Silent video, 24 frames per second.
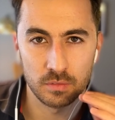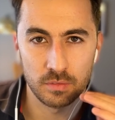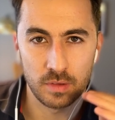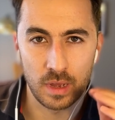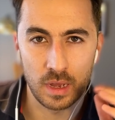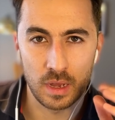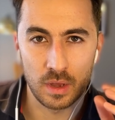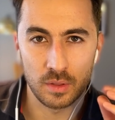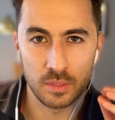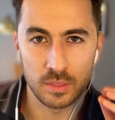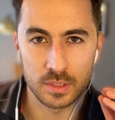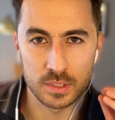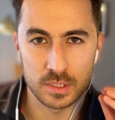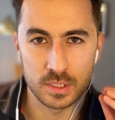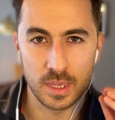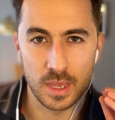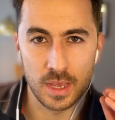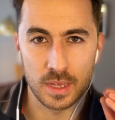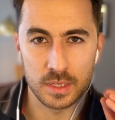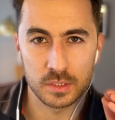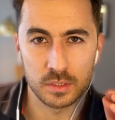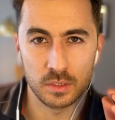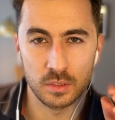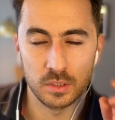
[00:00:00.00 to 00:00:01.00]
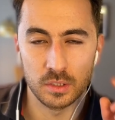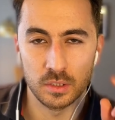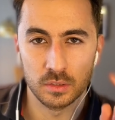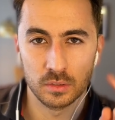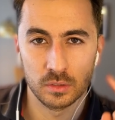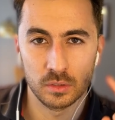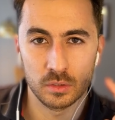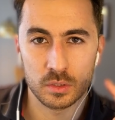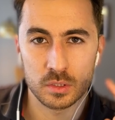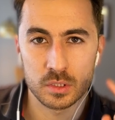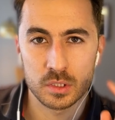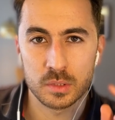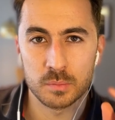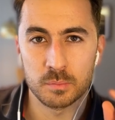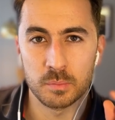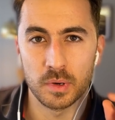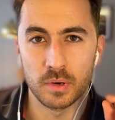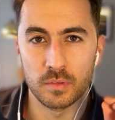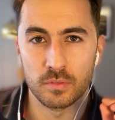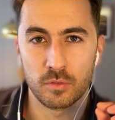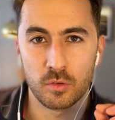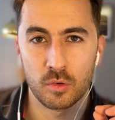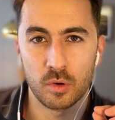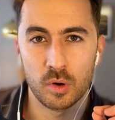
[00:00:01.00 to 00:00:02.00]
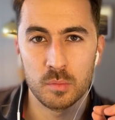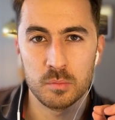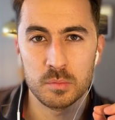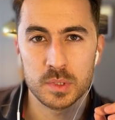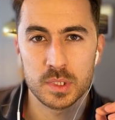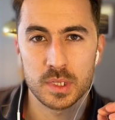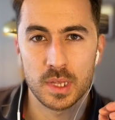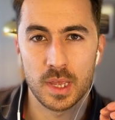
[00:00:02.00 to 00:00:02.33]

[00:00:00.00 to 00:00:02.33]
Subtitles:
how this gasoline looks, performs,